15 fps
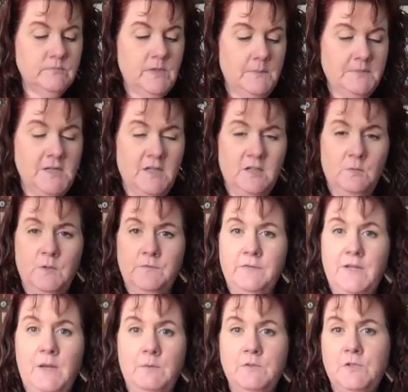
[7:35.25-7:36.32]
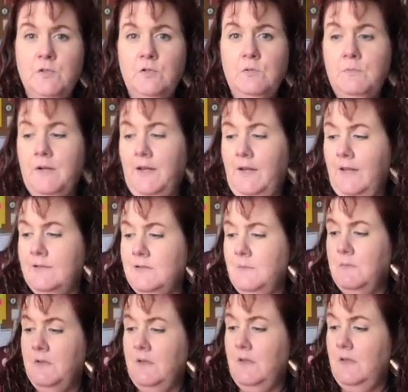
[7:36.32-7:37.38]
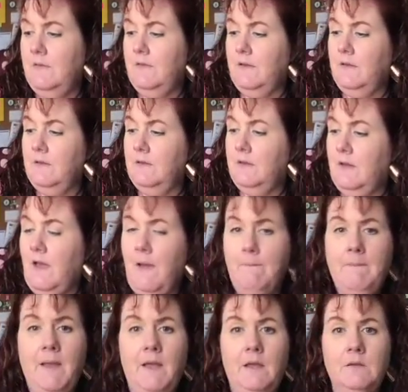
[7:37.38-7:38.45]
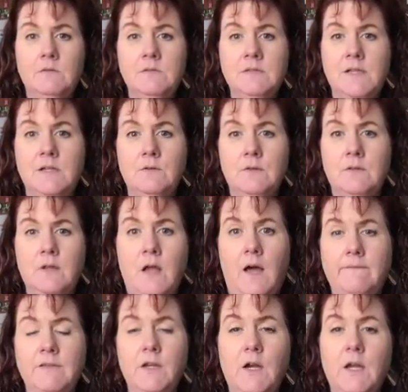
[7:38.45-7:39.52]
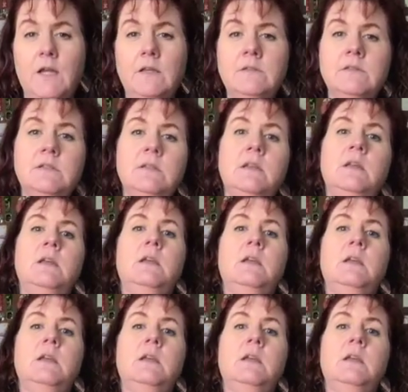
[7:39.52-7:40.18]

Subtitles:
I'm taking the word for that one too, but I guess some of the compounds that are in the coffee grounds